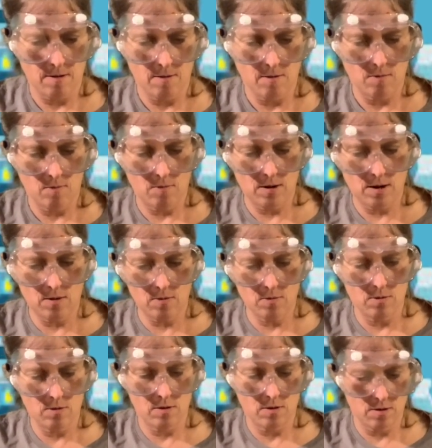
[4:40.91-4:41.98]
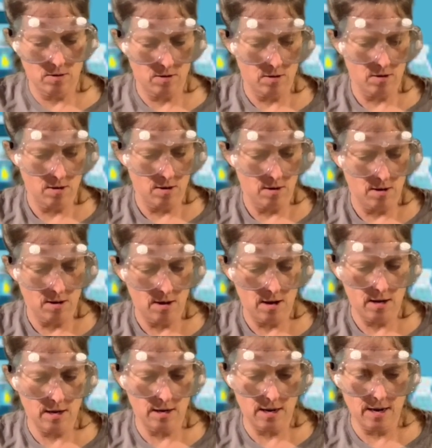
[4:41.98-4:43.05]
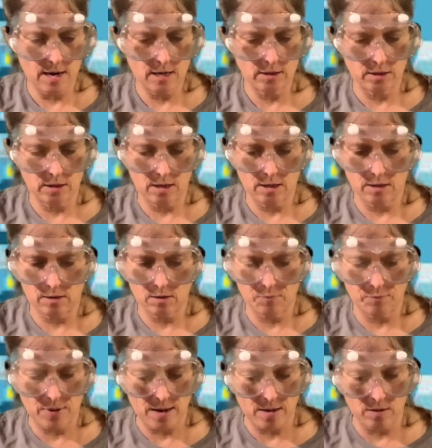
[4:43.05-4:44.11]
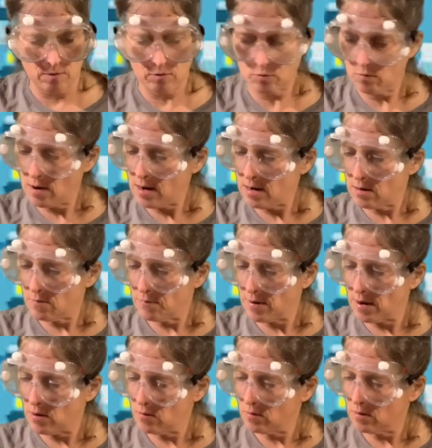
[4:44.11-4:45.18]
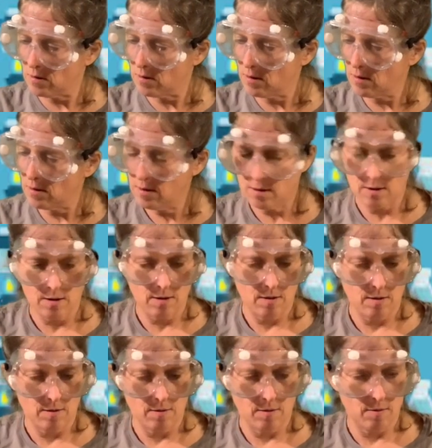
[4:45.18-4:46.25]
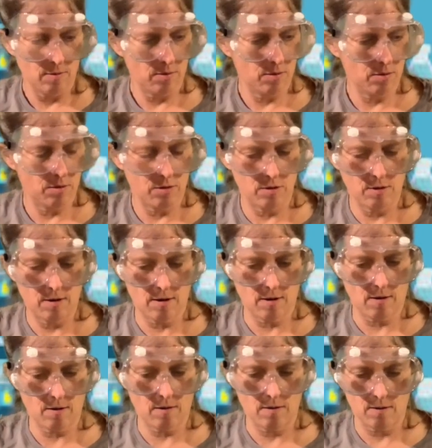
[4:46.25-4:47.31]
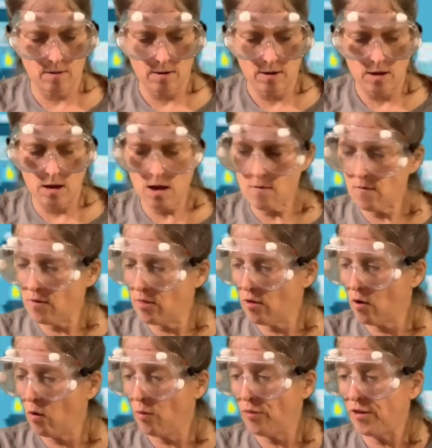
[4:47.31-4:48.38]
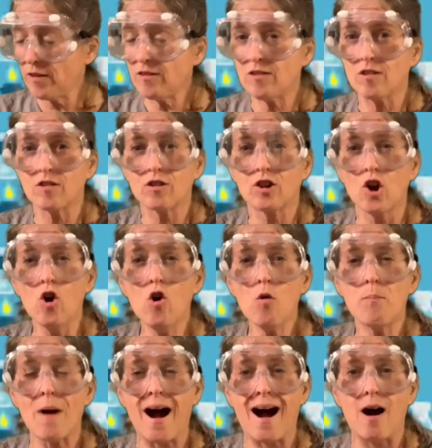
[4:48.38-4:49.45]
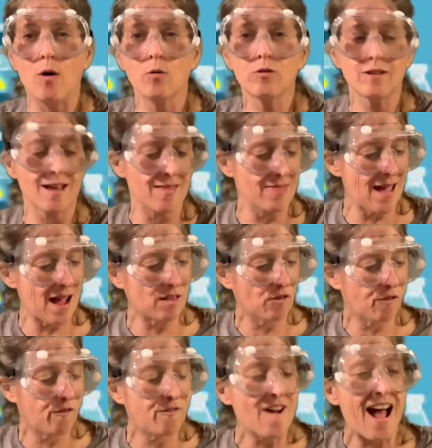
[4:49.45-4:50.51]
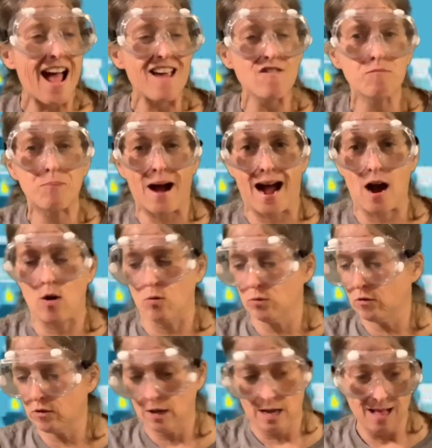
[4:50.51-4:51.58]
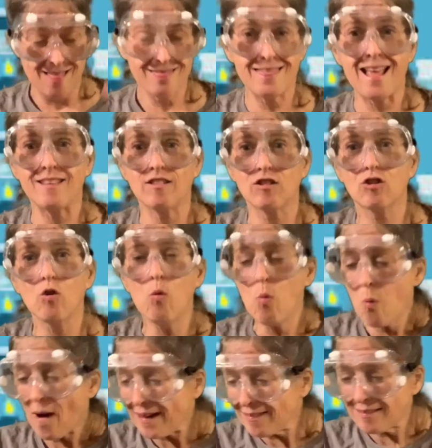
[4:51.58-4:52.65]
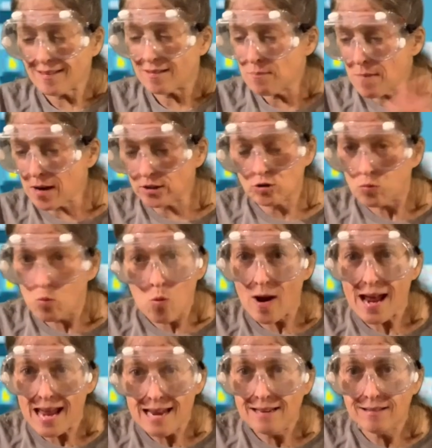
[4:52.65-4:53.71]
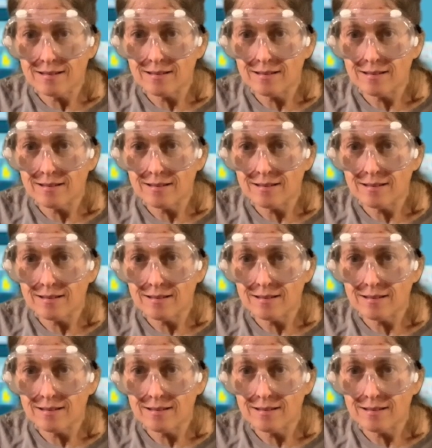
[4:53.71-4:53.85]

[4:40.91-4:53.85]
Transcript: wow, I can actually get it to balance right about there. Even though this is 2 pounds and that's 5 pounds, that's twice as much weight.